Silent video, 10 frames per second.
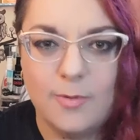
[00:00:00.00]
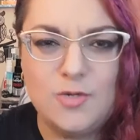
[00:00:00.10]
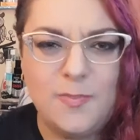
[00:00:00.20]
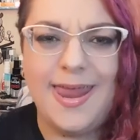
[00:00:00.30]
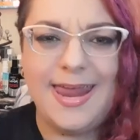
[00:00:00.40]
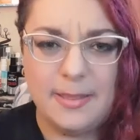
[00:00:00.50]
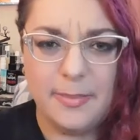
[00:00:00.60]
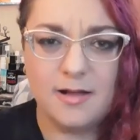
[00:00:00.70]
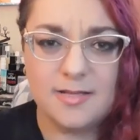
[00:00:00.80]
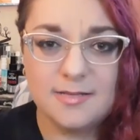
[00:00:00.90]
would you pay 80
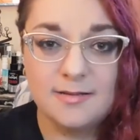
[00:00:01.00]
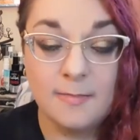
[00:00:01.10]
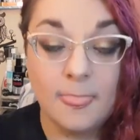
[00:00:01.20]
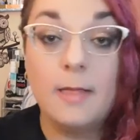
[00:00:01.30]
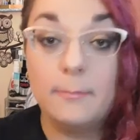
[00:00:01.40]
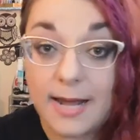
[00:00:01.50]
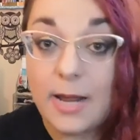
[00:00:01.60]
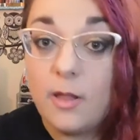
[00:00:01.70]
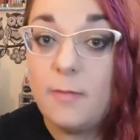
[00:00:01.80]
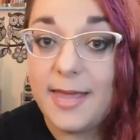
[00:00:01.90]
bucks? But
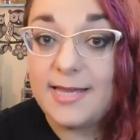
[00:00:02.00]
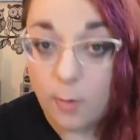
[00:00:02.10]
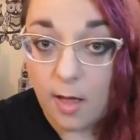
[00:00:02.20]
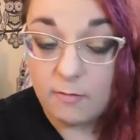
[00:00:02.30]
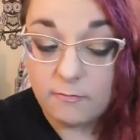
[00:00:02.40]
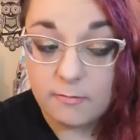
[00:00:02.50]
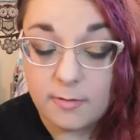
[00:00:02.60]
I will pay 12.